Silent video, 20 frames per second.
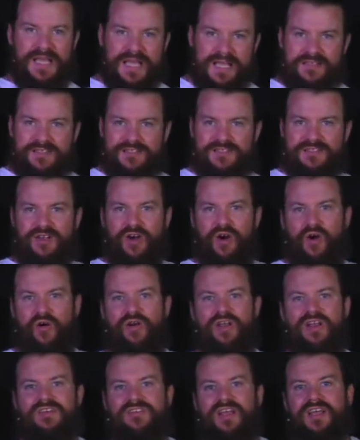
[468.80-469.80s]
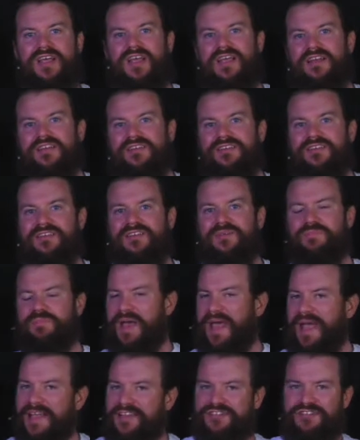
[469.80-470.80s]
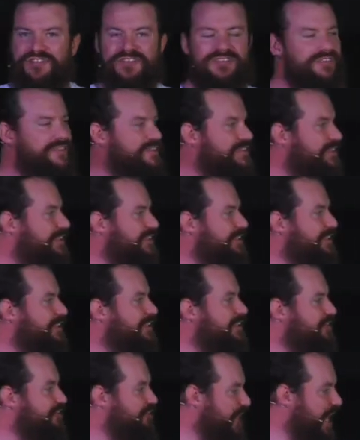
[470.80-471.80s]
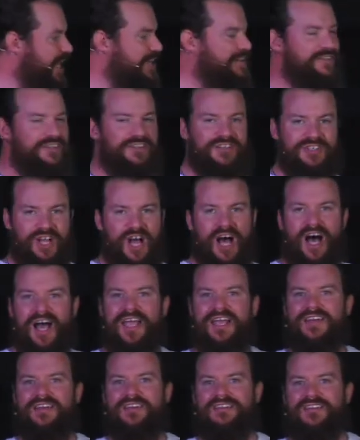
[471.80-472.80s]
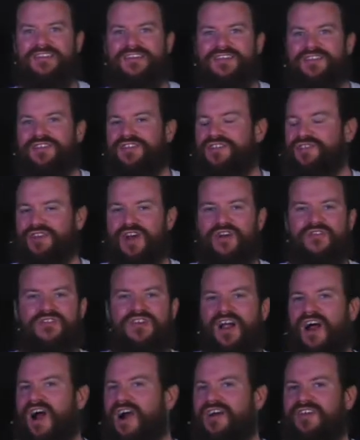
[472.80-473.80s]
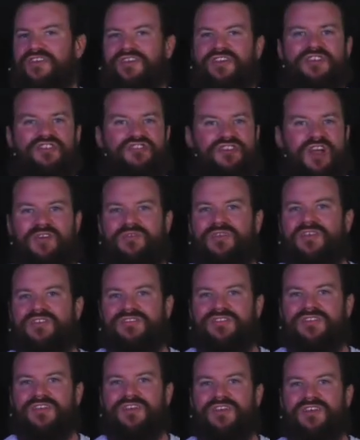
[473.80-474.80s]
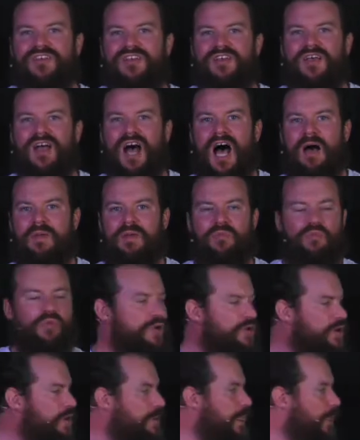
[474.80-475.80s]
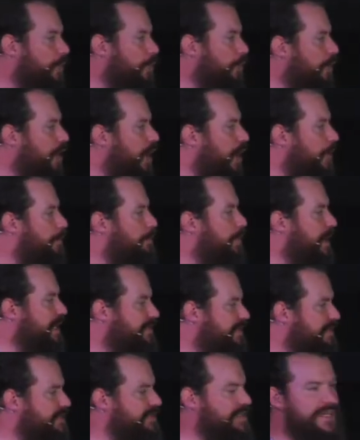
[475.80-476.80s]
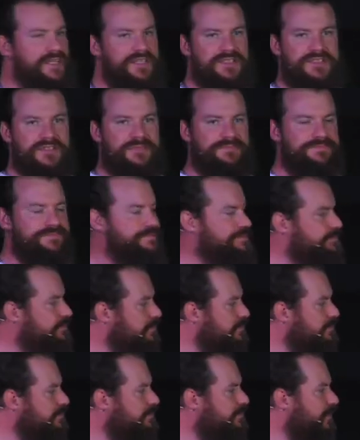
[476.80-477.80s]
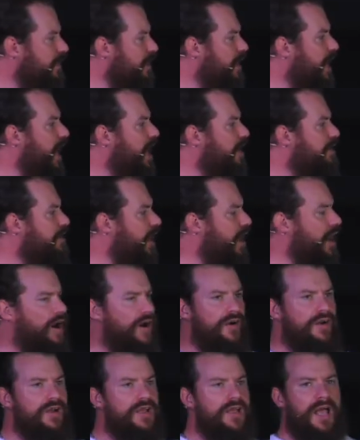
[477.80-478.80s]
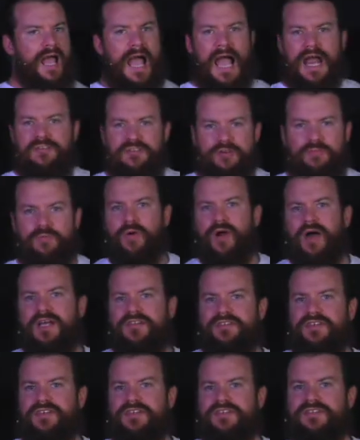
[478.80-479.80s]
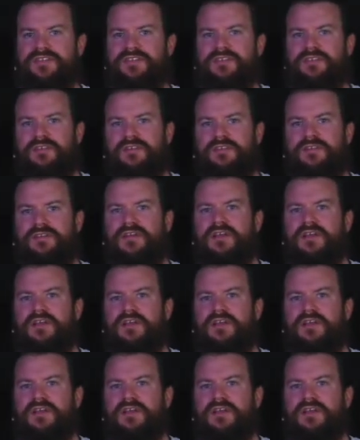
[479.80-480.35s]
peace-oriented, patient, gentle, kind, servant-hearted and generous? I mean, would our businesses and our enterprises